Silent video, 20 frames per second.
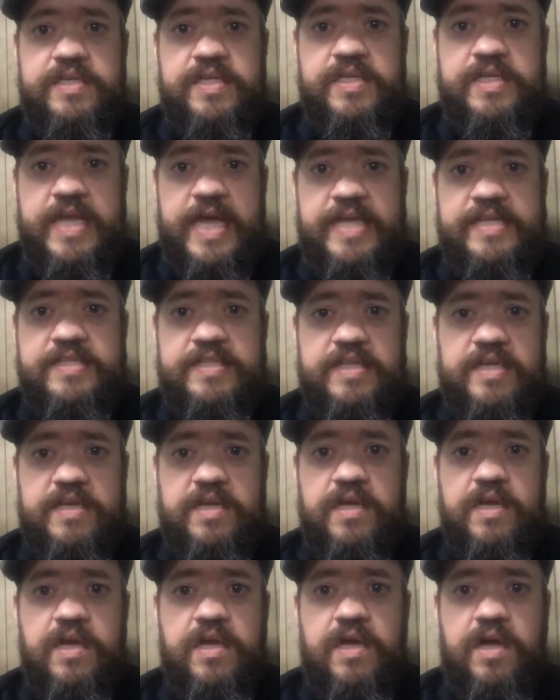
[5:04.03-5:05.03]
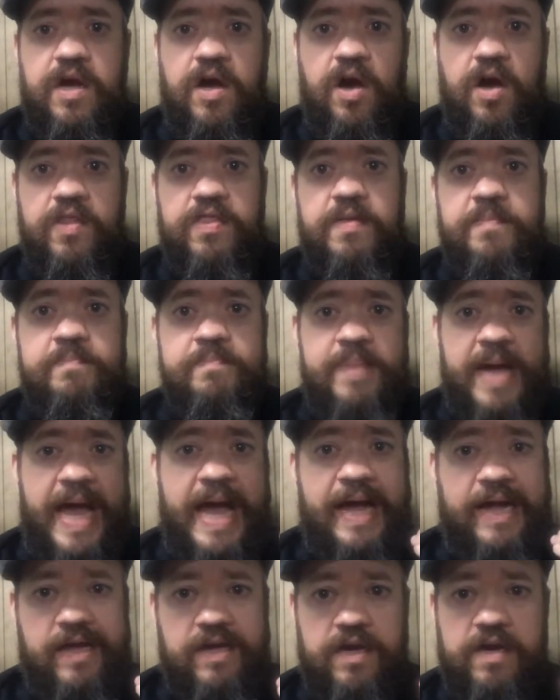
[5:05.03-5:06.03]
to taste it on the
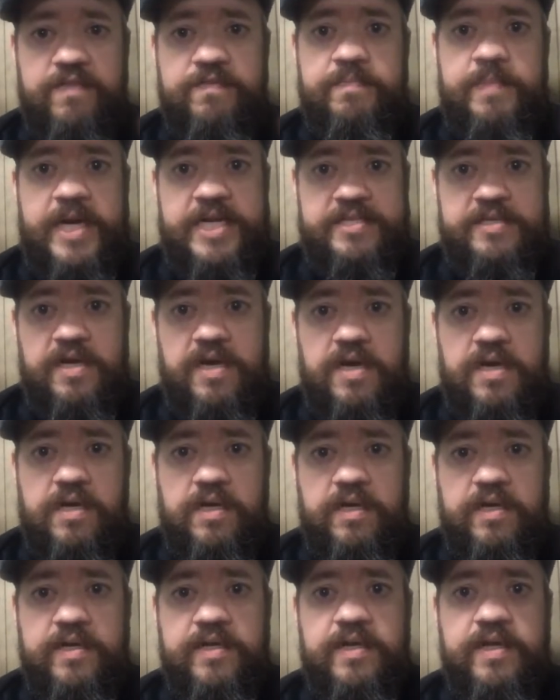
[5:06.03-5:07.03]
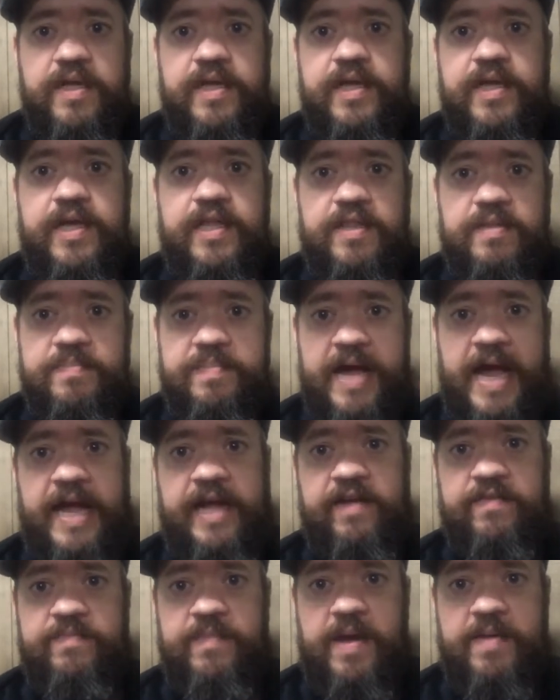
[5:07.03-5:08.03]
back of my tongue, in the
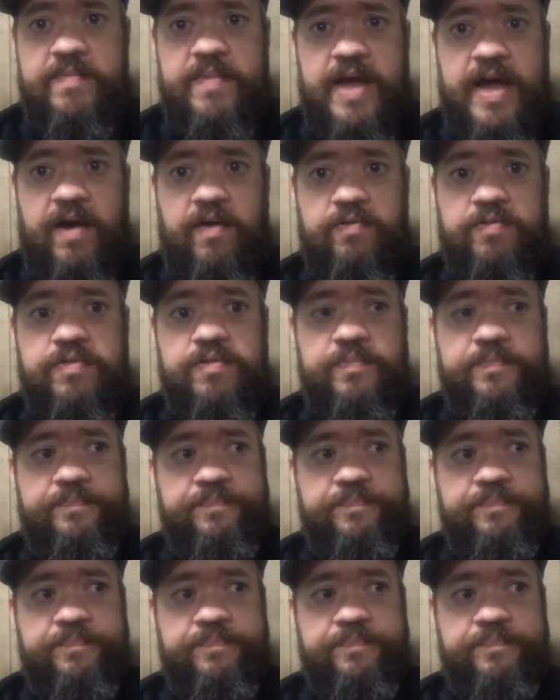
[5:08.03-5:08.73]
back of my mouth.